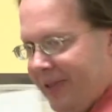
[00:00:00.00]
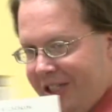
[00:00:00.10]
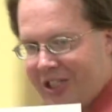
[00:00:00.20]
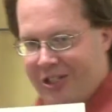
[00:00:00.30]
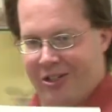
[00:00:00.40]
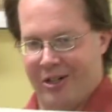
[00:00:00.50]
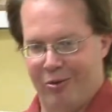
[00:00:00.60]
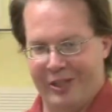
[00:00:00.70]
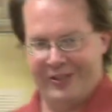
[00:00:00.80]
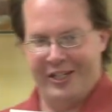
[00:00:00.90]
these are uh,
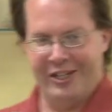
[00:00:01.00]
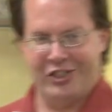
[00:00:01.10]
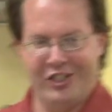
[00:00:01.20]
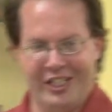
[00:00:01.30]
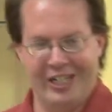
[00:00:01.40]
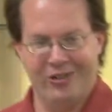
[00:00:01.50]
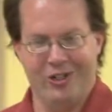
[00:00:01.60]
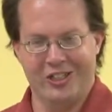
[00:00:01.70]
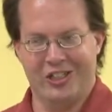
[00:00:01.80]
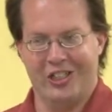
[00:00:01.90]
what the auction
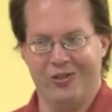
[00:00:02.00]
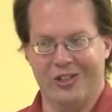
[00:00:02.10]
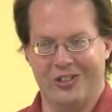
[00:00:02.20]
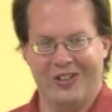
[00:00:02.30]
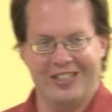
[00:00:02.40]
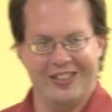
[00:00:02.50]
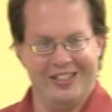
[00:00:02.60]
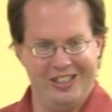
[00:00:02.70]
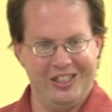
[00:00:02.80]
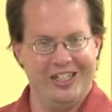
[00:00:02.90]
catalogs uh, looked like
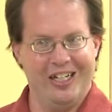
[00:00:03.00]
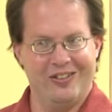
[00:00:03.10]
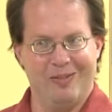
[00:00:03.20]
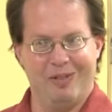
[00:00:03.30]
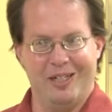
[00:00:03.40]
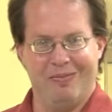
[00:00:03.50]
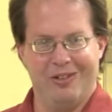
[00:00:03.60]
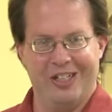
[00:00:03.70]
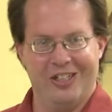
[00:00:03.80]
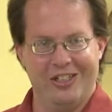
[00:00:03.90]
that they sent out to
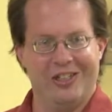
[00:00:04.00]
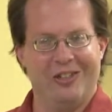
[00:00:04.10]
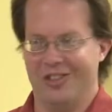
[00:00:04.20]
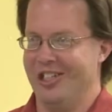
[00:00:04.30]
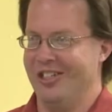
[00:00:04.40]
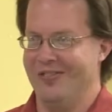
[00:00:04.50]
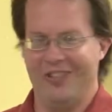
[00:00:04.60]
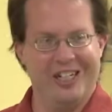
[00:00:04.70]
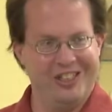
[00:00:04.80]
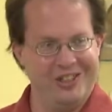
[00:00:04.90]
people, and it shows you in
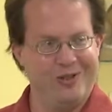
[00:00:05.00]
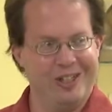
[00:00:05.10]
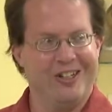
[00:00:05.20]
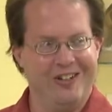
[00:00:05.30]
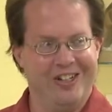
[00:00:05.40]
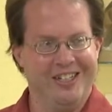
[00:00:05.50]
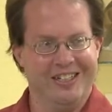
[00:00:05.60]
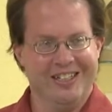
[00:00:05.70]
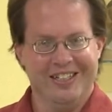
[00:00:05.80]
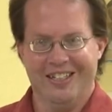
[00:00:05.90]
advance what all
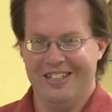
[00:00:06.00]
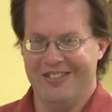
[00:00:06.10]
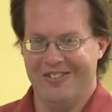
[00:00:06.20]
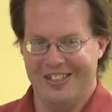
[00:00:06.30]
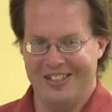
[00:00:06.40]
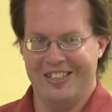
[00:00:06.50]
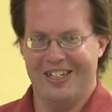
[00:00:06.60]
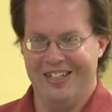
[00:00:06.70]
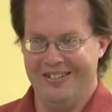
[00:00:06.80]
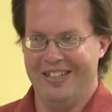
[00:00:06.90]
was
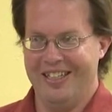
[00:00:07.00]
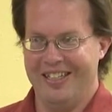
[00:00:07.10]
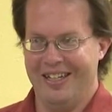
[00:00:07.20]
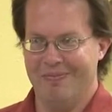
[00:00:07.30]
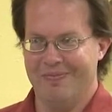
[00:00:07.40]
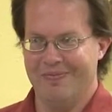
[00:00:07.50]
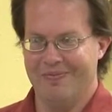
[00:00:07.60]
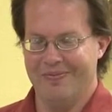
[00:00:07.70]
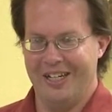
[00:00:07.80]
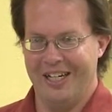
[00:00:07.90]
uh, in them,
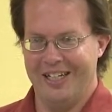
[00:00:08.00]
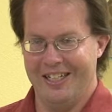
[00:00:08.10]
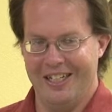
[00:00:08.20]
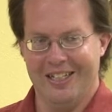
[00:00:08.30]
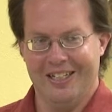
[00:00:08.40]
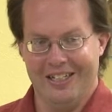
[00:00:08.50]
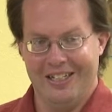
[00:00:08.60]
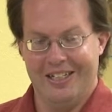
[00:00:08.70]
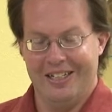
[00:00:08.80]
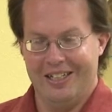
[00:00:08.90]
and uh,
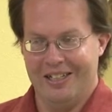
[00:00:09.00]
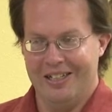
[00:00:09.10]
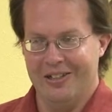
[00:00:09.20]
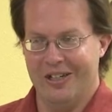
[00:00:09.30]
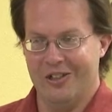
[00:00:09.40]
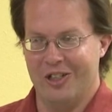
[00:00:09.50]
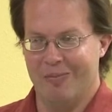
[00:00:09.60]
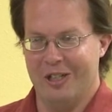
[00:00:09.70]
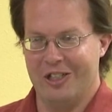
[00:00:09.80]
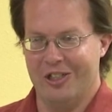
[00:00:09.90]
allows you to
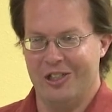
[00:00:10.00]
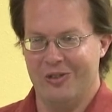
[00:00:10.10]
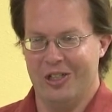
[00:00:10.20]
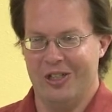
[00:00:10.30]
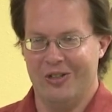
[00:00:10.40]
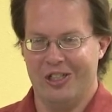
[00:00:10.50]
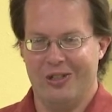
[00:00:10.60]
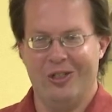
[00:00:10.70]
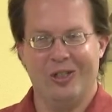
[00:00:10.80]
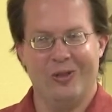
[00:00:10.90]
pick and choose. Though, as
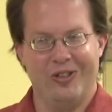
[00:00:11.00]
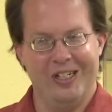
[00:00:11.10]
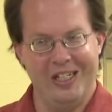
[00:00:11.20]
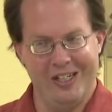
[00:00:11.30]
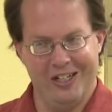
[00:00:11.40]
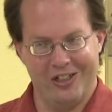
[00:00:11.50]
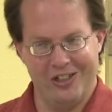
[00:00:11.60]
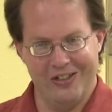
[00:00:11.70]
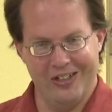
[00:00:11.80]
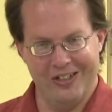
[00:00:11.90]
always with any
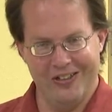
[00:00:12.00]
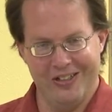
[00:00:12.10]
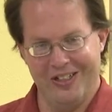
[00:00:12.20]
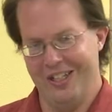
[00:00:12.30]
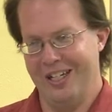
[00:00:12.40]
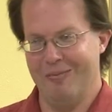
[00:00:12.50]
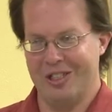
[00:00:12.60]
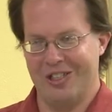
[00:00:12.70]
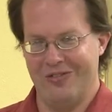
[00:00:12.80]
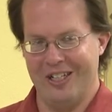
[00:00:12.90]
auction, there are the
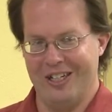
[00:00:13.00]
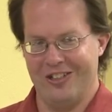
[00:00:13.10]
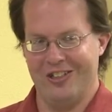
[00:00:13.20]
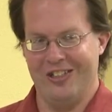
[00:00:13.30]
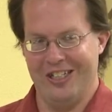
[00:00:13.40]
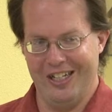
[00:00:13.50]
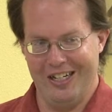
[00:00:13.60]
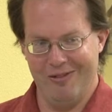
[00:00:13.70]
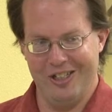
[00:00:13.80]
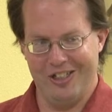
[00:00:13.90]
dynamics of the auction
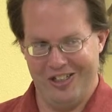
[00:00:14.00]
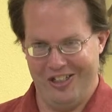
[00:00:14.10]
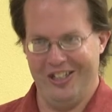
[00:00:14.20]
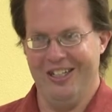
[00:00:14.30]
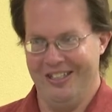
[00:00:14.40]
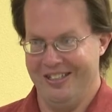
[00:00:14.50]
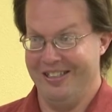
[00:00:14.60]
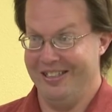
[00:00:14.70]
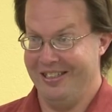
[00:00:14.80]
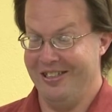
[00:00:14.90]
day, which uh,
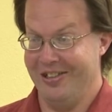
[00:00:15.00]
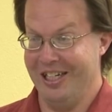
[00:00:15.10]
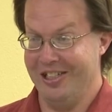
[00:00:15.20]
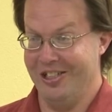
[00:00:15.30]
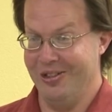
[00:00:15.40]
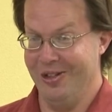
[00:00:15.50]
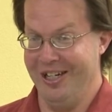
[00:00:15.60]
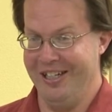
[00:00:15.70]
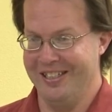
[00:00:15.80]
you got to